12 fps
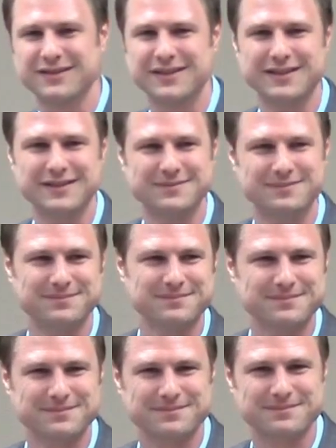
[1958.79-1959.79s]

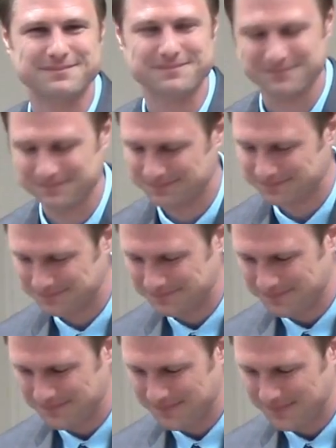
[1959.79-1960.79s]

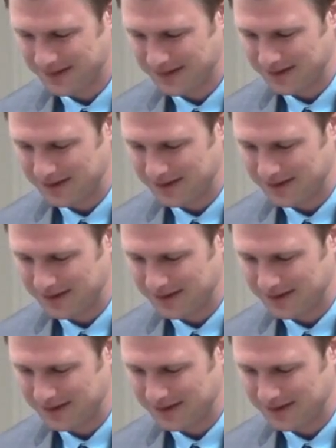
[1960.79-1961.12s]
(silence)